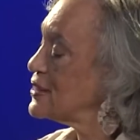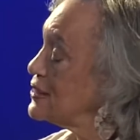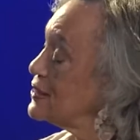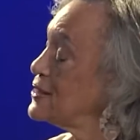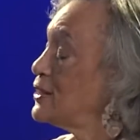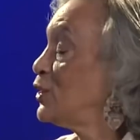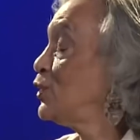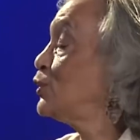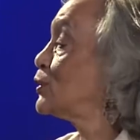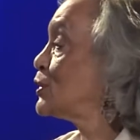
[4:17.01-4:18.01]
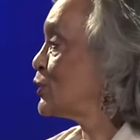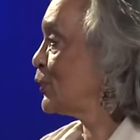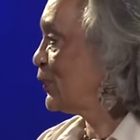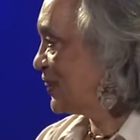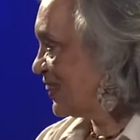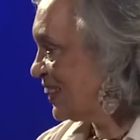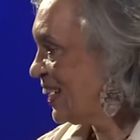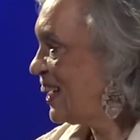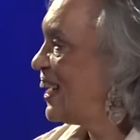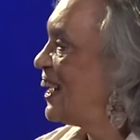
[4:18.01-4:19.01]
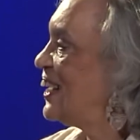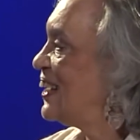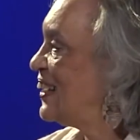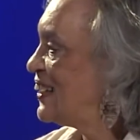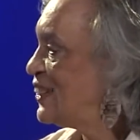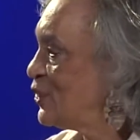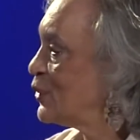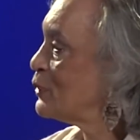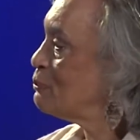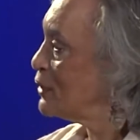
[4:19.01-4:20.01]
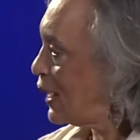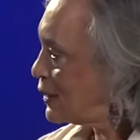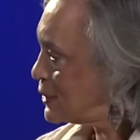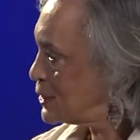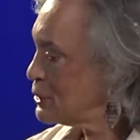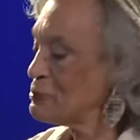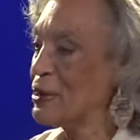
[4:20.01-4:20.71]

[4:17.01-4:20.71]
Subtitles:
to see your journey and your blossom